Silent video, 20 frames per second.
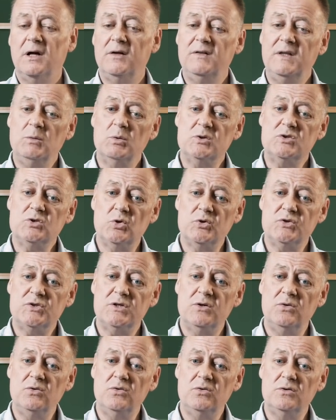I think what's
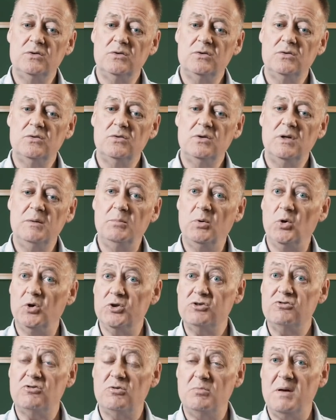also
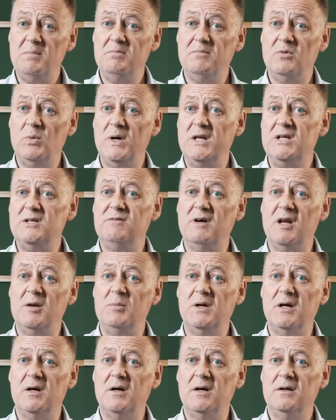important to remember when
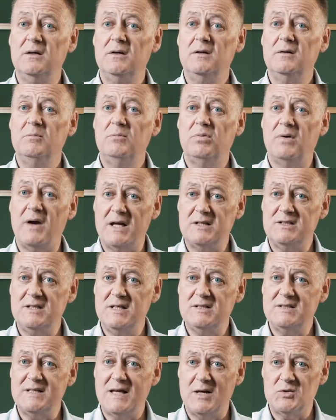developing a
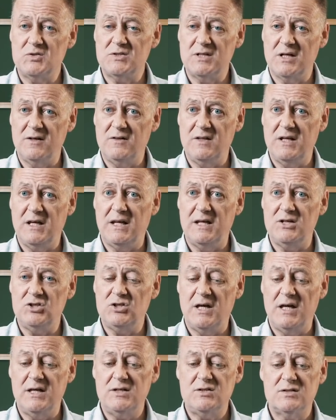practice outside of the N
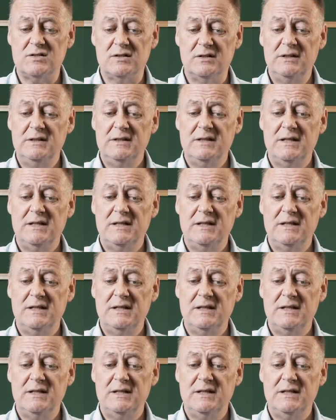H S